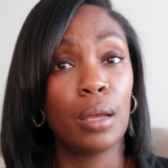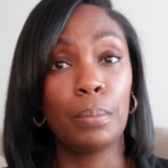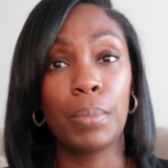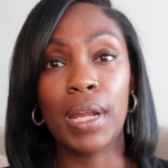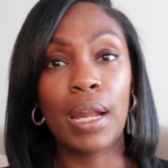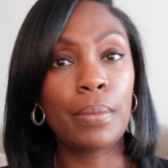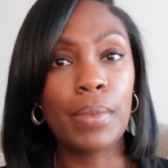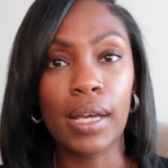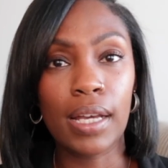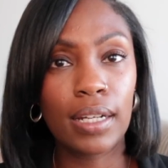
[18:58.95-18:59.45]

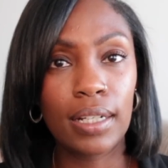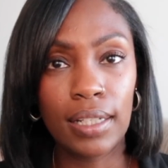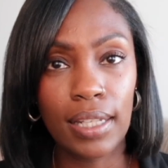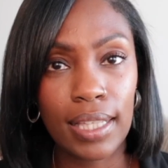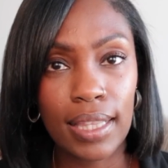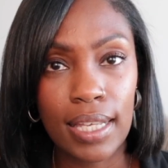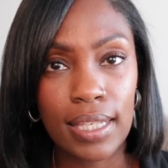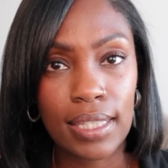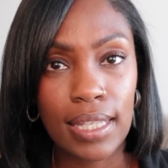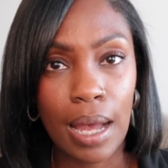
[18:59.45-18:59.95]
But I'm not gonna
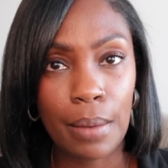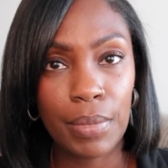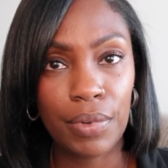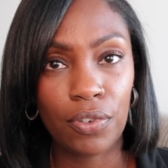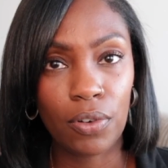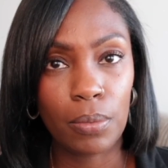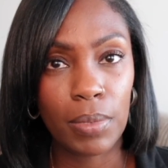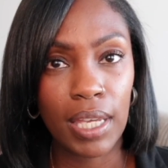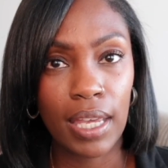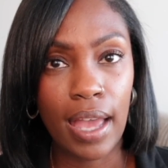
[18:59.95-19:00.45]
let that stop me
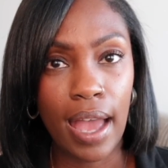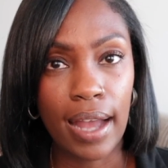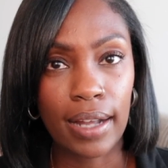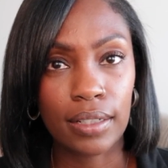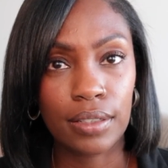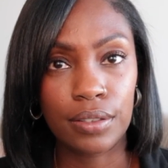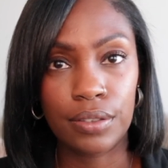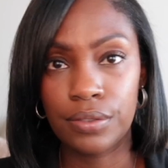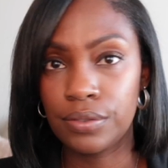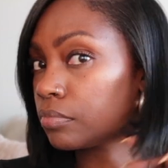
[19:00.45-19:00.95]
from being
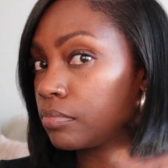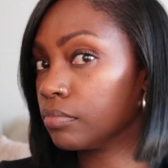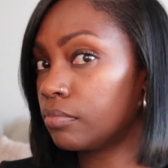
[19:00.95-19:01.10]
active.